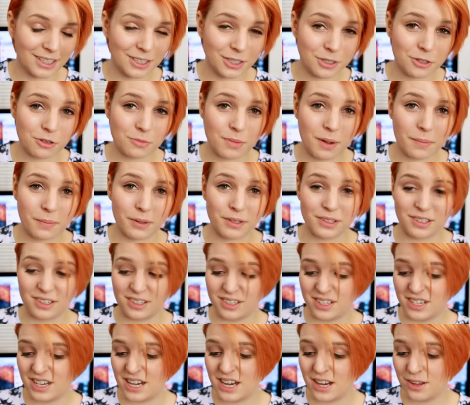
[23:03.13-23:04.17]
I do remember
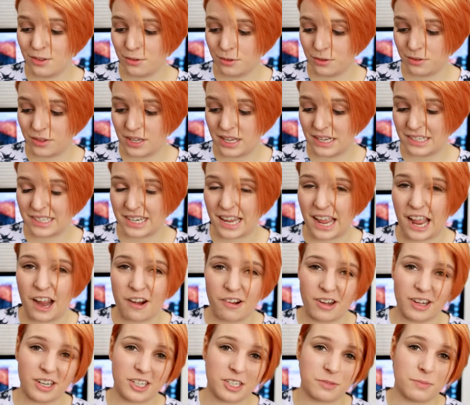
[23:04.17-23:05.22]
that neither of these
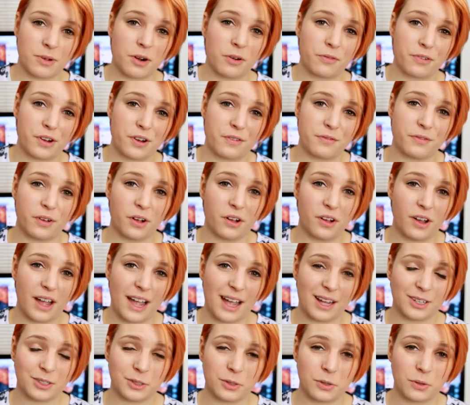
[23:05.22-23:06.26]
carried a smell very far
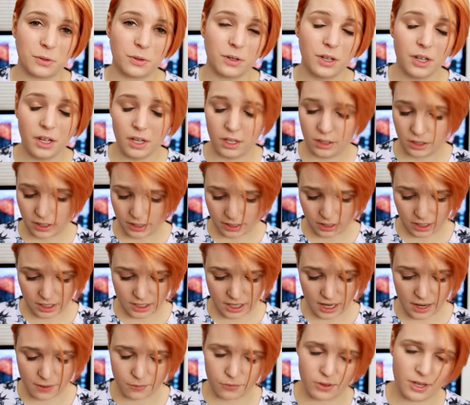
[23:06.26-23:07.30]
at all. Like
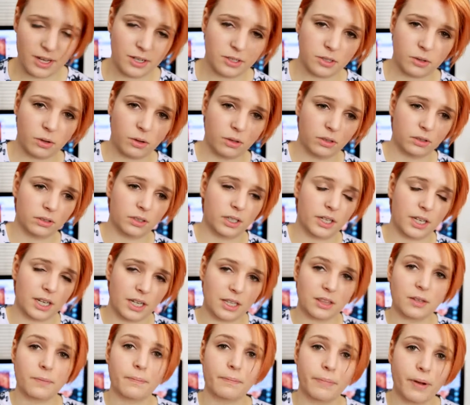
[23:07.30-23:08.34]
I'd have these on like
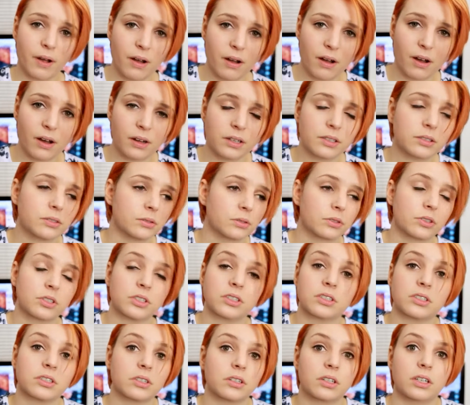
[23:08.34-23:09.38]
in the bath or
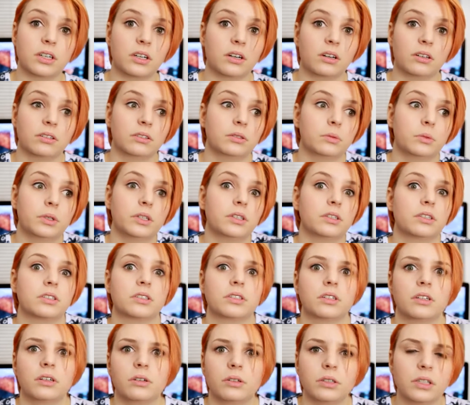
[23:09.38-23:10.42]
just on a
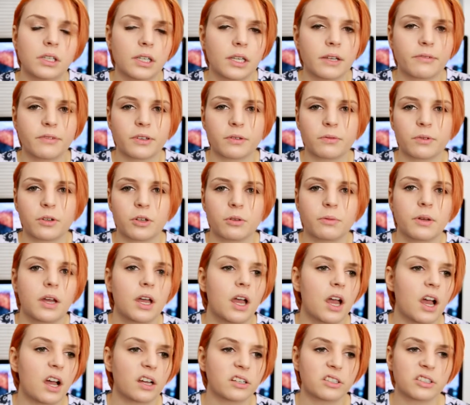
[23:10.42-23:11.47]
windowsill in the living room,
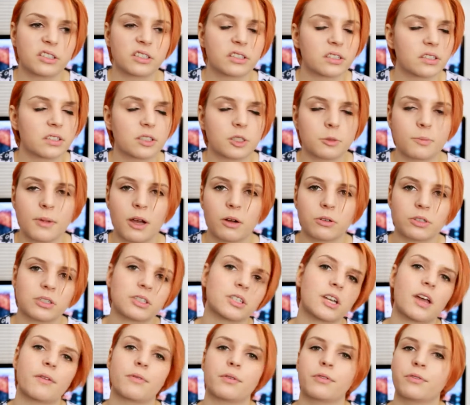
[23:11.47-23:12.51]
and just the smell
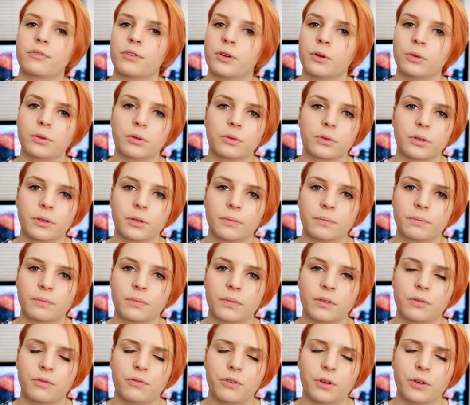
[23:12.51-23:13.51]
just never filled the room.